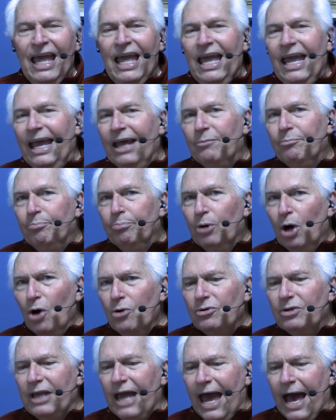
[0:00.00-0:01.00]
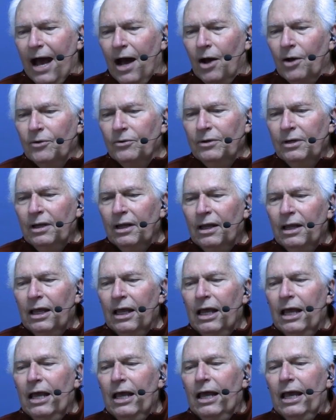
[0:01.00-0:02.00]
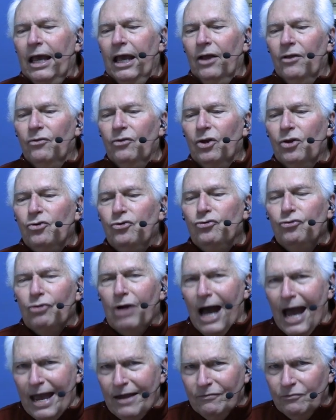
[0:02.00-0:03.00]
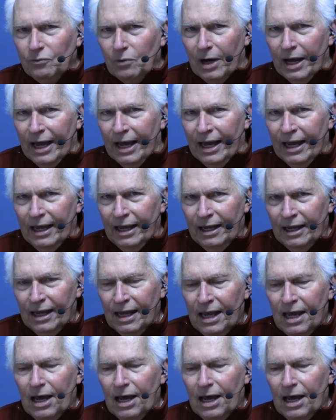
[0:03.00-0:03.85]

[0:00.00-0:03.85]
It broke down in the driveway